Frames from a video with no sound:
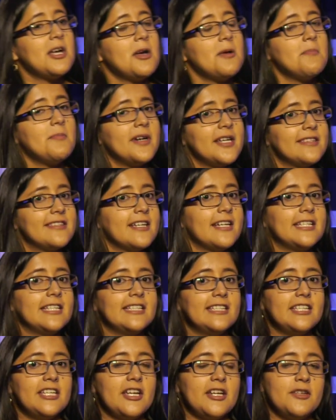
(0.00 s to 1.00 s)
But
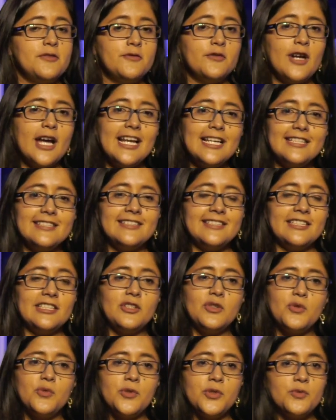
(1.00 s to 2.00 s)
in reality,
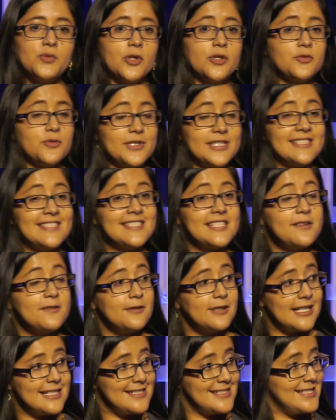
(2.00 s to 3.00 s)
we work with
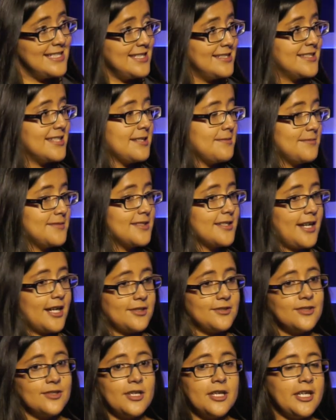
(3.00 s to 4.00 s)
several systems,
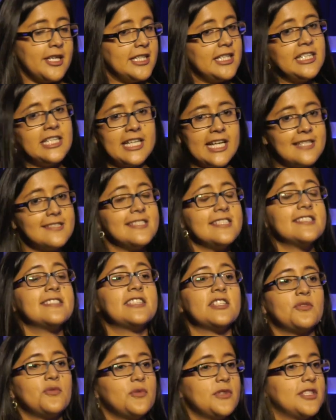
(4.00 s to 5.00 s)
in a
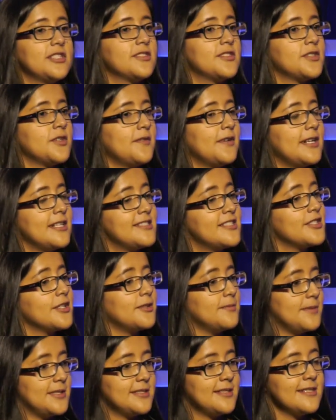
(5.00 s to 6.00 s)
system with several
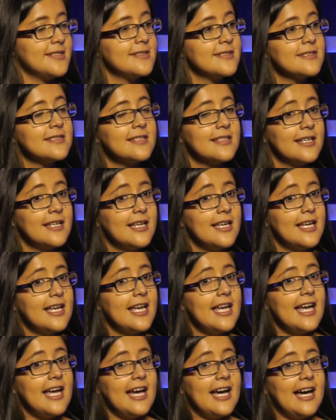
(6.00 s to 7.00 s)
services.
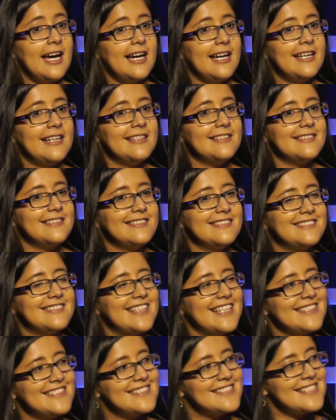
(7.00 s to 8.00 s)
And
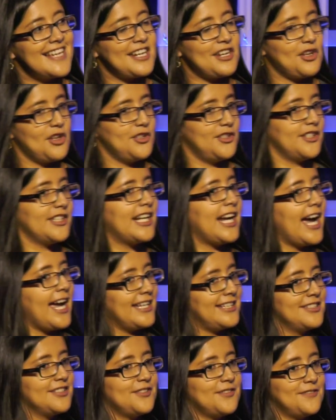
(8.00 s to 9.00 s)
that's another
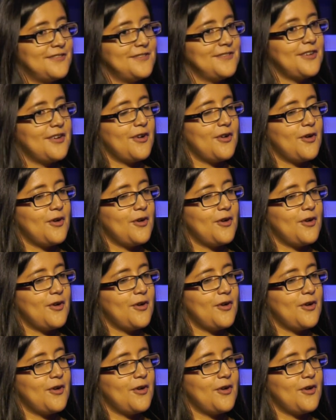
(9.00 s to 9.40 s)
kind of